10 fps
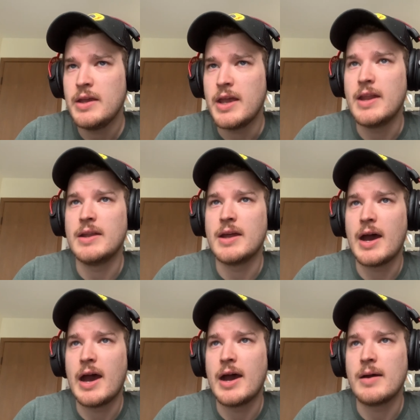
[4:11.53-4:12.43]
In
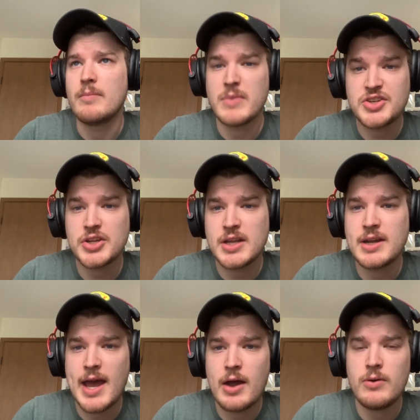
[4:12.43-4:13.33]
Michigan
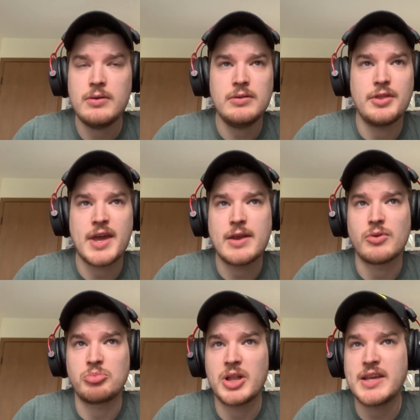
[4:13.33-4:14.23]
now, they
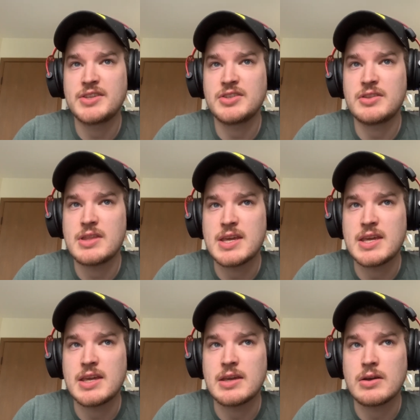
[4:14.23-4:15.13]
replaced
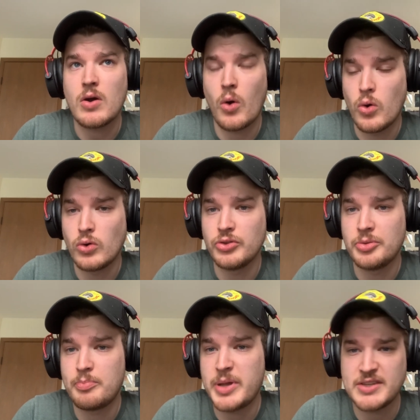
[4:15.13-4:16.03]
the old
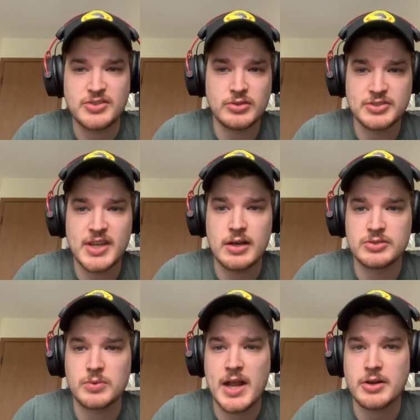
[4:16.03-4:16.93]
pistol
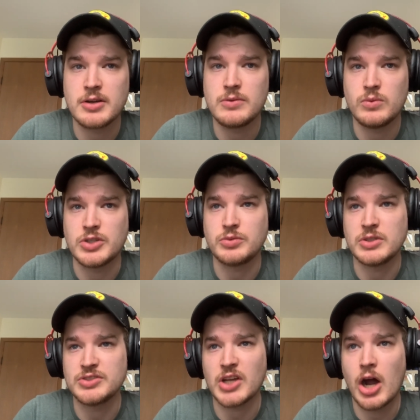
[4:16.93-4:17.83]
sales record, which
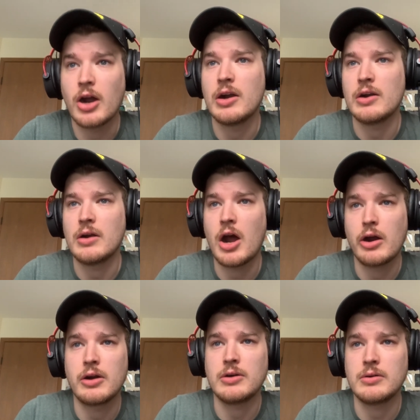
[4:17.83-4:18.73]
was
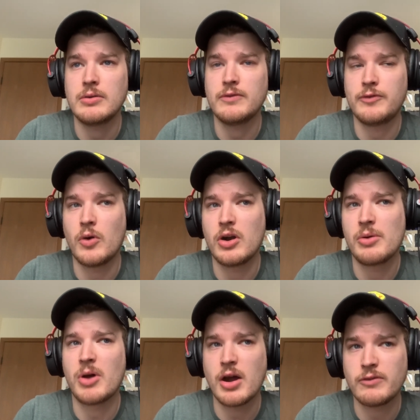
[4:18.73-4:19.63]
our
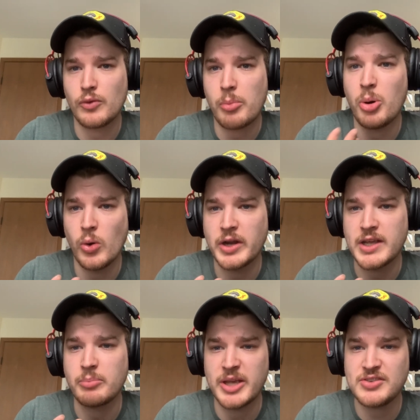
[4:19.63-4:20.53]
form of
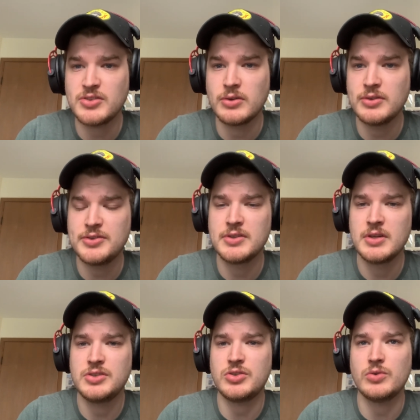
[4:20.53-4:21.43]
reporting pistols
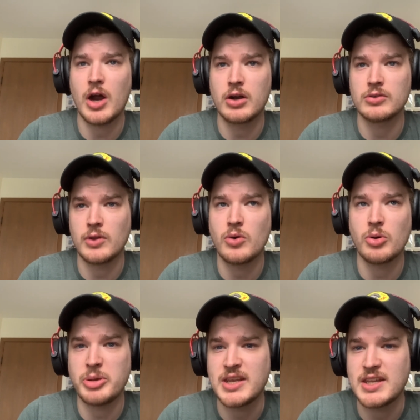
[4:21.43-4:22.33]
to our local
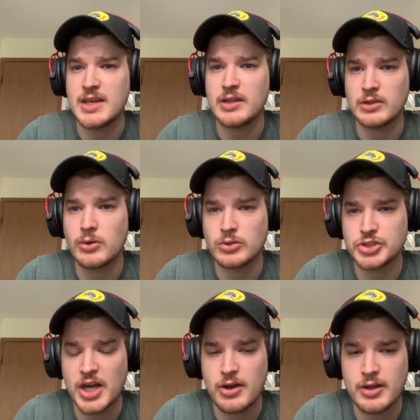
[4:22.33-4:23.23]
PD and local
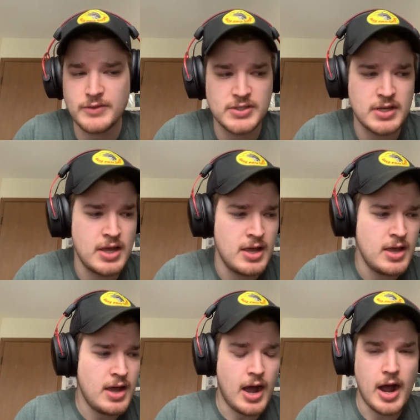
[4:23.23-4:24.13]
sheriffs.
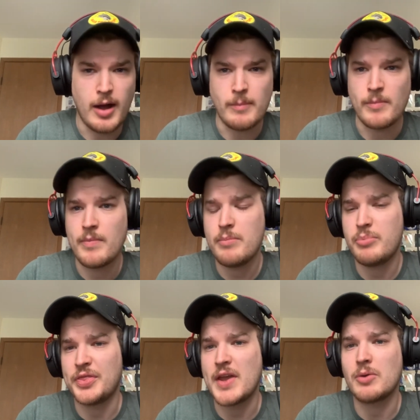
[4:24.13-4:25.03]

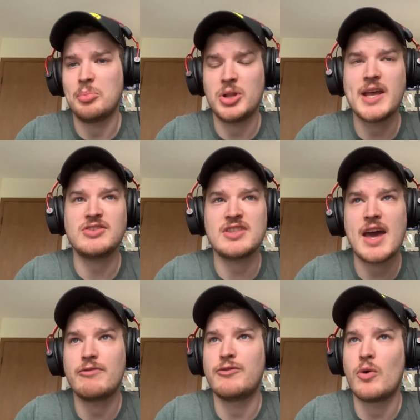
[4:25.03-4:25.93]
But they replaced
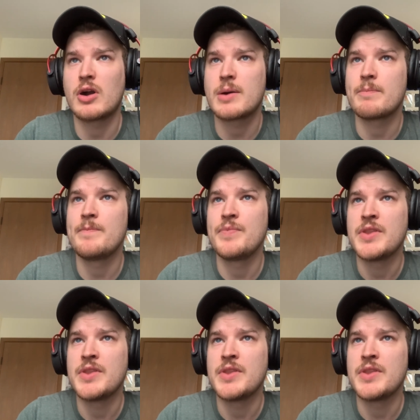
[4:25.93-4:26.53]
that form.